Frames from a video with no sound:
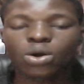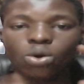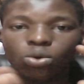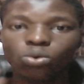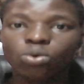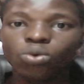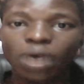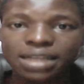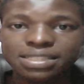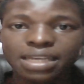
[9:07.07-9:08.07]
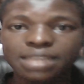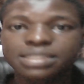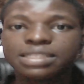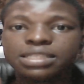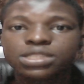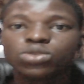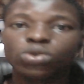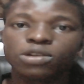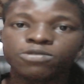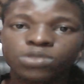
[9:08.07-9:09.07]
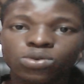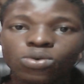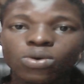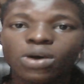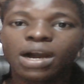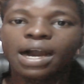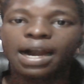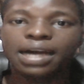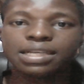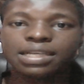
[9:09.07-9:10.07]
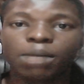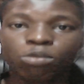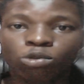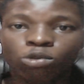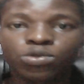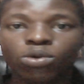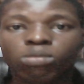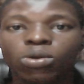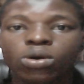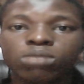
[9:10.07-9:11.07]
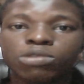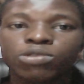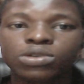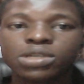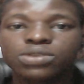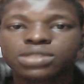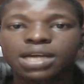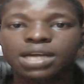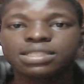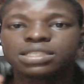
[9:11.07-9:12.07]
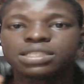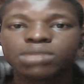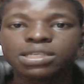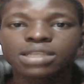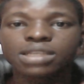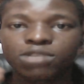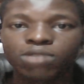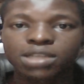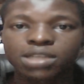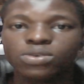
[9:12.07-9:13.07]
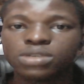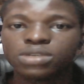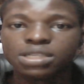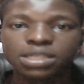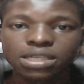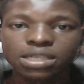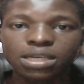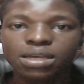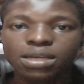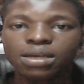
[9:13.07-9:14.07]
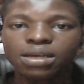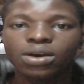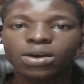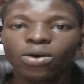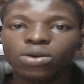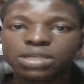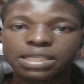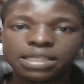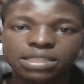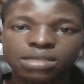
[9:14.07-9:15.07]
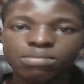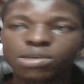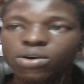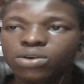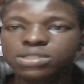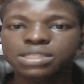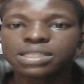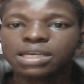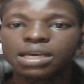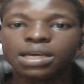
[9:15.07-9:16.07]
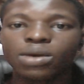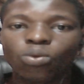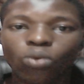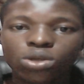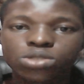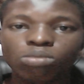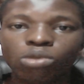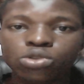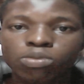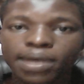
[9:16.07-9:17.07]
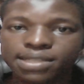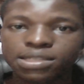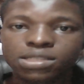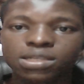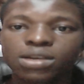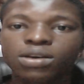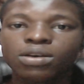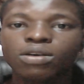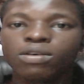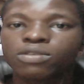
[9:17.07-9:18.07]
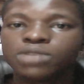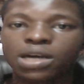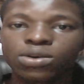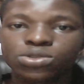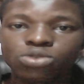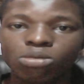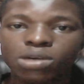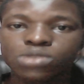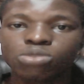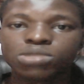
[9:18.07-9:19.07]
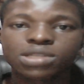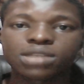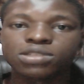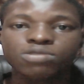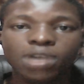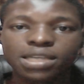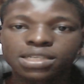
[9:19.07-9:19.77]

Google AdSense needs to review and approve your blog before they'll start displaying adverts on it because they want both parties of their customer to be satisfied.